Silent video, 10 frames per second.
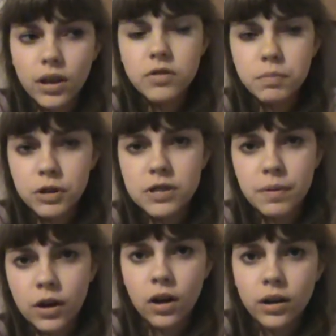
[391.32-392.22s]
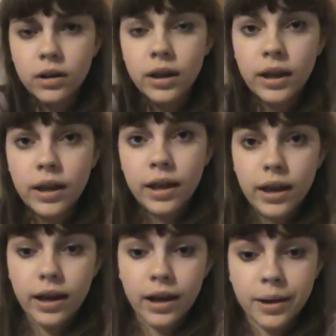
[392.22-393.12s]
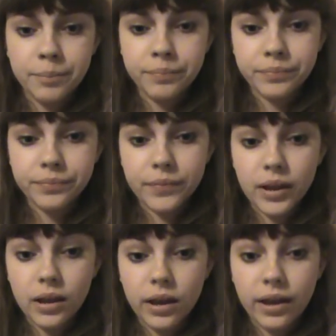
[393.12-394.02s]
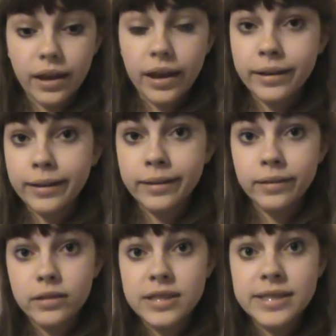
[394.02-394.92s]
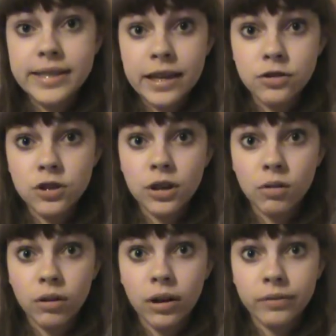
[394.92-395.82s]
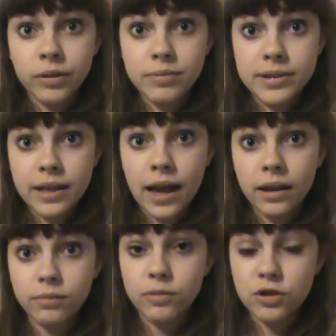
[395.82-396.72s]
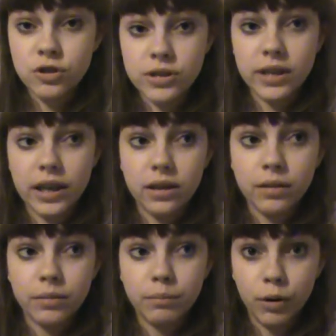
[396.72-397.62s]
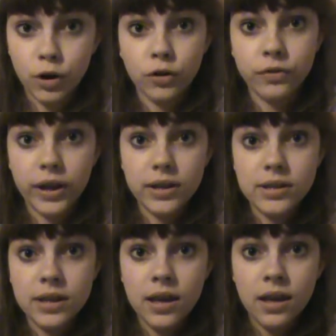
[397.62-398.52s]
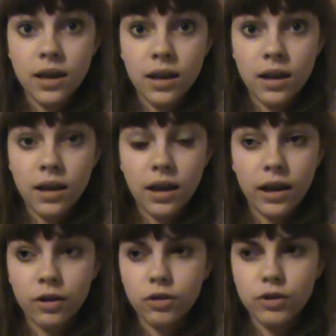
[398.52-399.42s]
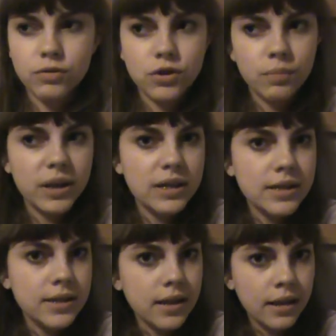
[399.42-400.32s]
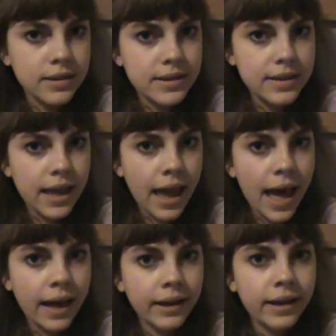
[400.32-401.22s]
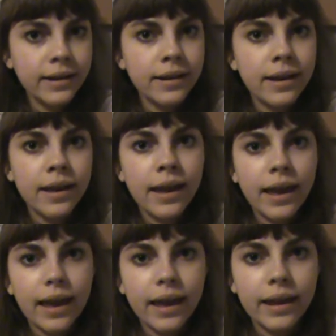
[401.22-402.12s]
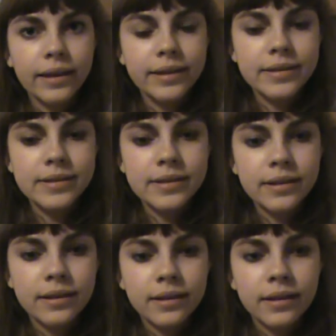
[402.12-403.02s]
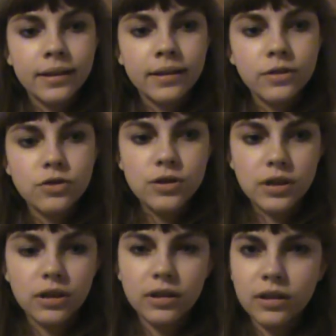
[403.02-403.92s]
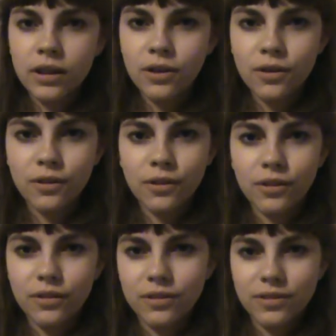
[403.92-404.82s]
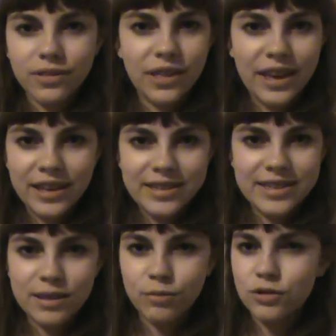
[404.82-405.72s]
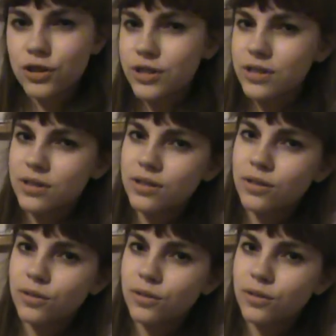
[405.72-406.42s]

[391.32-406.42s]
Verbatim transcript: it was pretty spot on. Um, and it, the staging and choreography was that was just like perfect. I don't. know. There's so many stunts they added, and just little things that were just